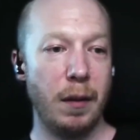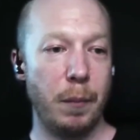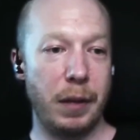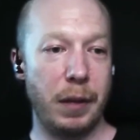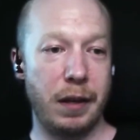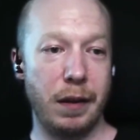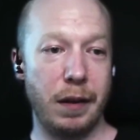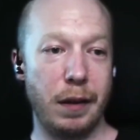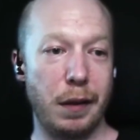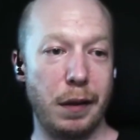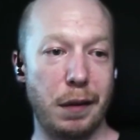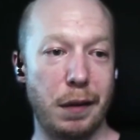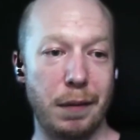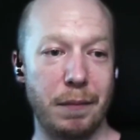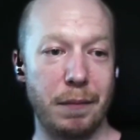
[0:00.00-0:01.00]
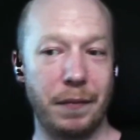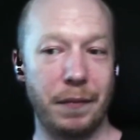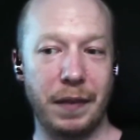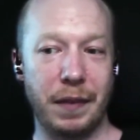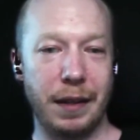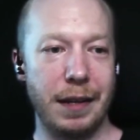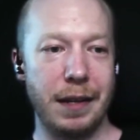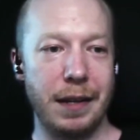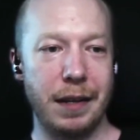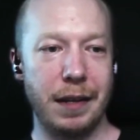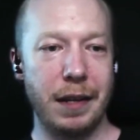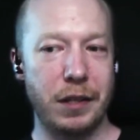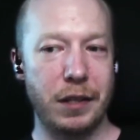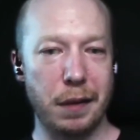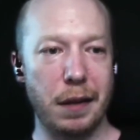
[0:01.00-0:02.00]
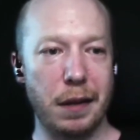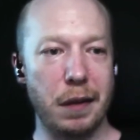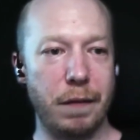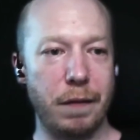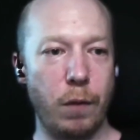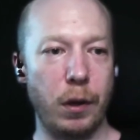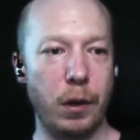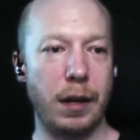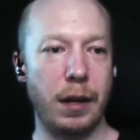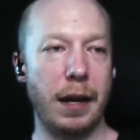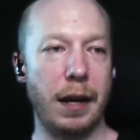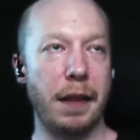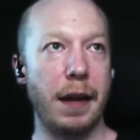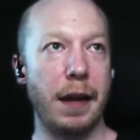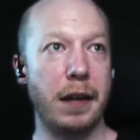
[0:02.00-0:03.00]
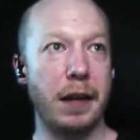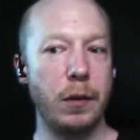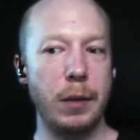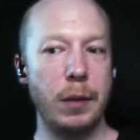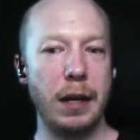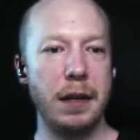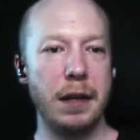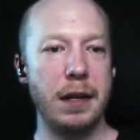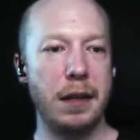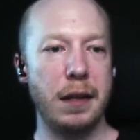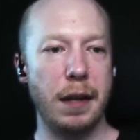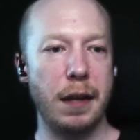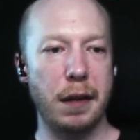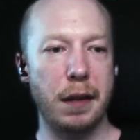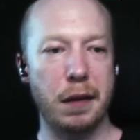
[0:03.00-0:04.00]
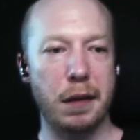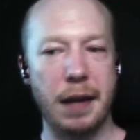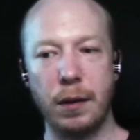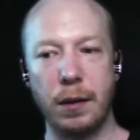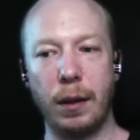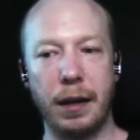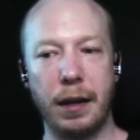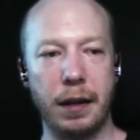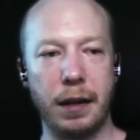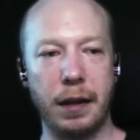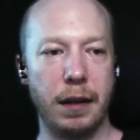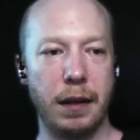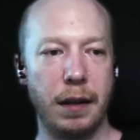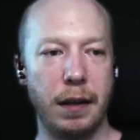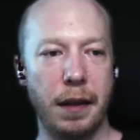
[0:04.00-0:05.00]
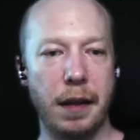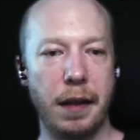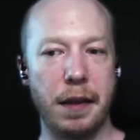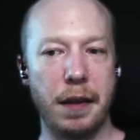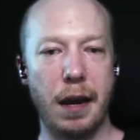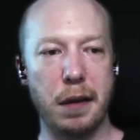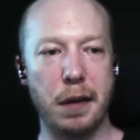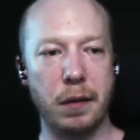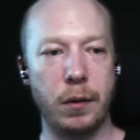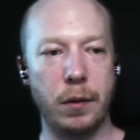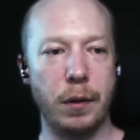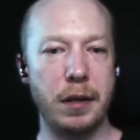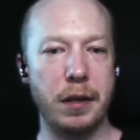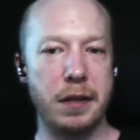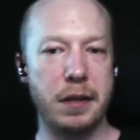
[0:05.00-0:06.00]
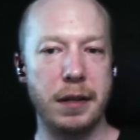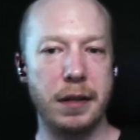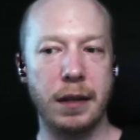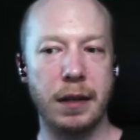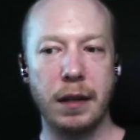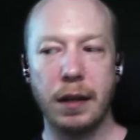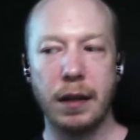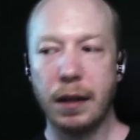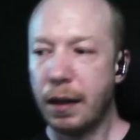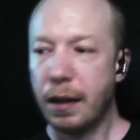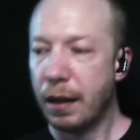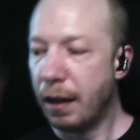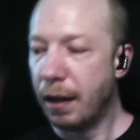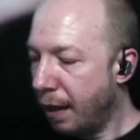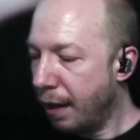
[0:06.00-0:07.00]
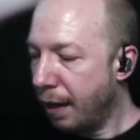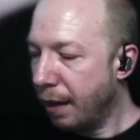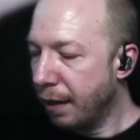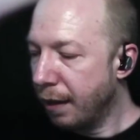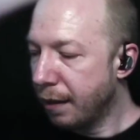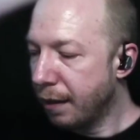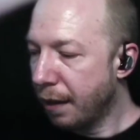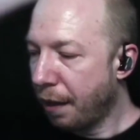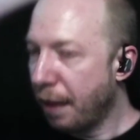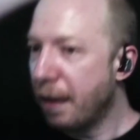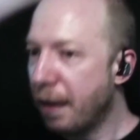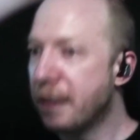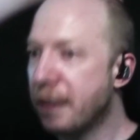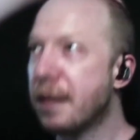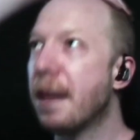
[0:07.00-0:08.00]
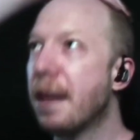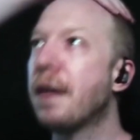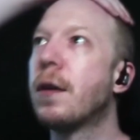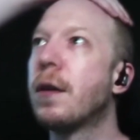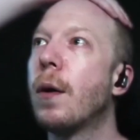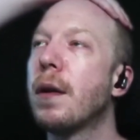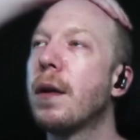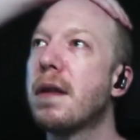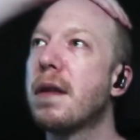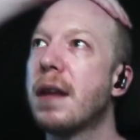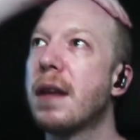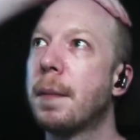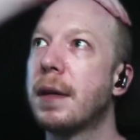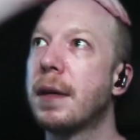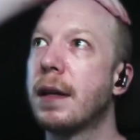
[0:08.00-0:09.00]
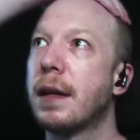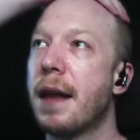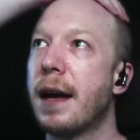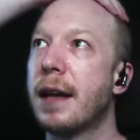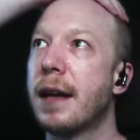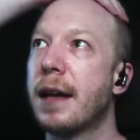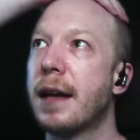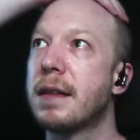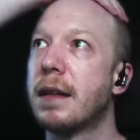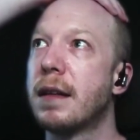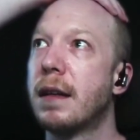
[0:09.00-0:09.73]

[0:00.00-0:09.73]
because it just doesn't work like that. You really need that scheduling or the asynchronicity. And then there's another concept that